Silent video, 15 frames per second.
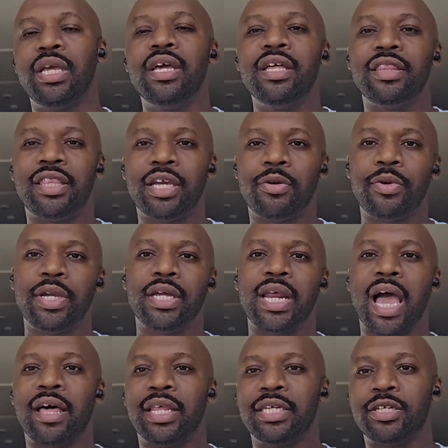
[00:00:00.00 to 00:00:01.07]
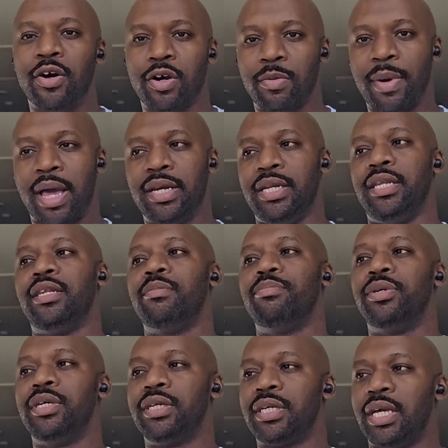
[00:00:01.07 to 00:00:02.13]
Theory and how they talk about it in the
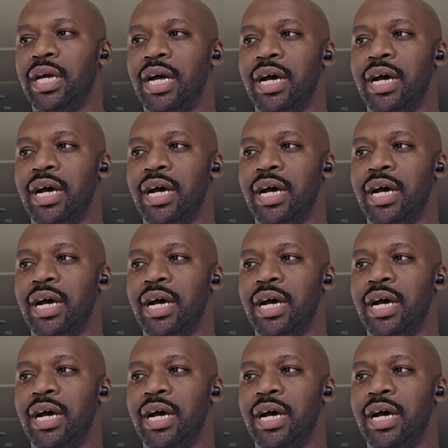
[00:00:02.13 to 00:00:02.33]
book,